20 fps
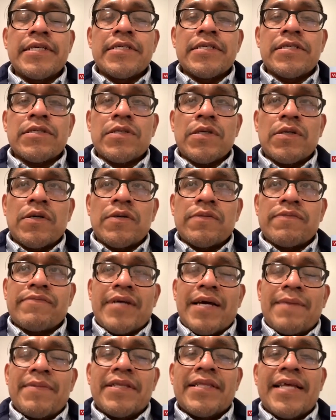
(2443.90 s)
So,
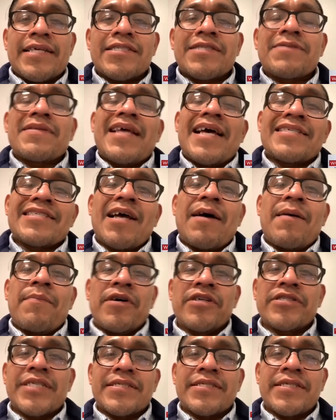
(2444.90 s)
I mean, that's how
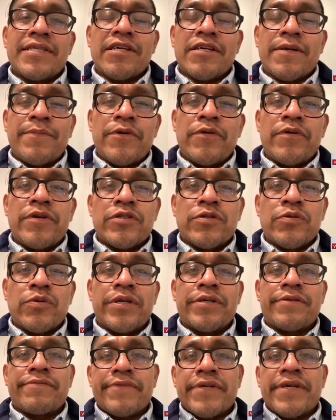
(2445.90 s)
much I see the community is
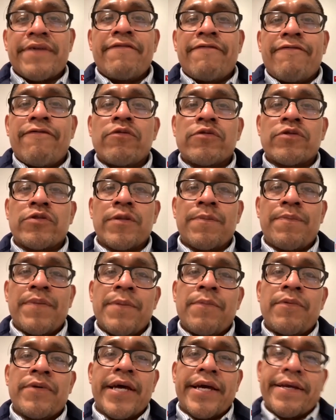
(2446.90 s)
doing, giving food to the
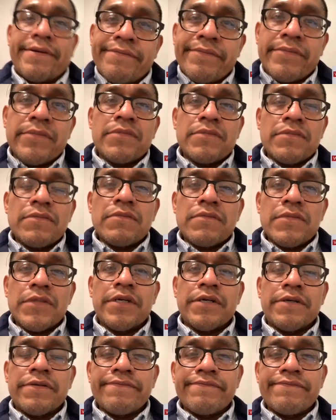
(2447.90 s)
people that, in